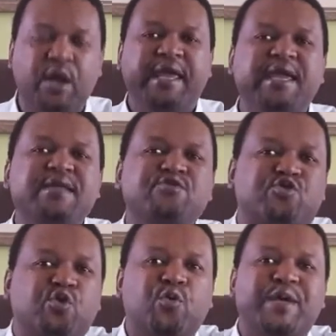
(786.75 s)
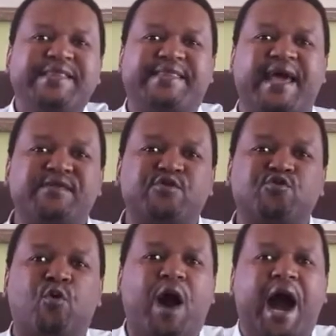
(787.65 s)
In doing that,
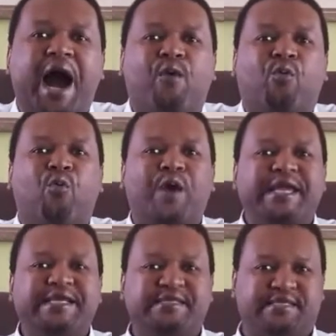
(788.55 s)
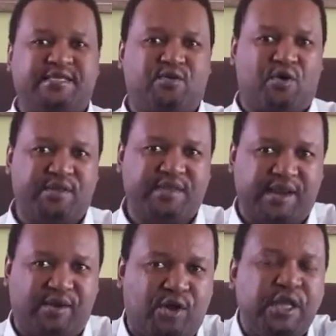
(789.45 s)
you are waiting on the
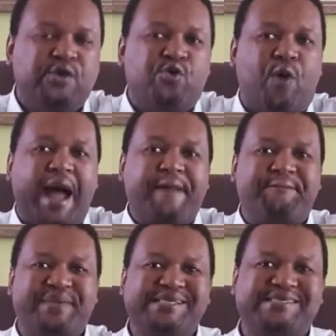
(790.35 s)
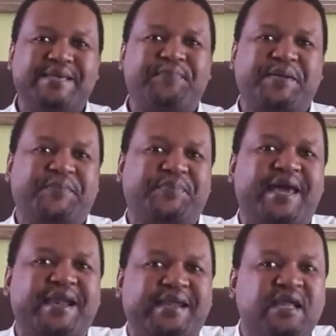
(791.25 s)
Lord. You are busy
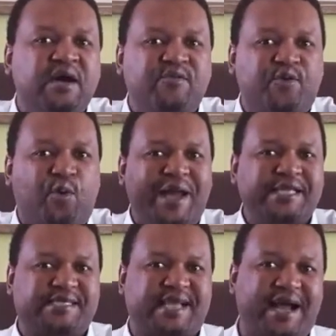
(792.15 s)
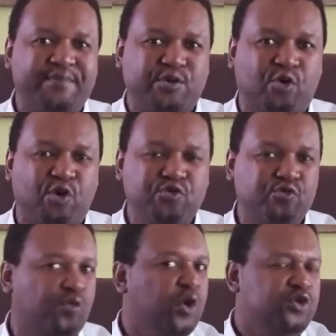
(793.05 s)
preparing for what is coming on you.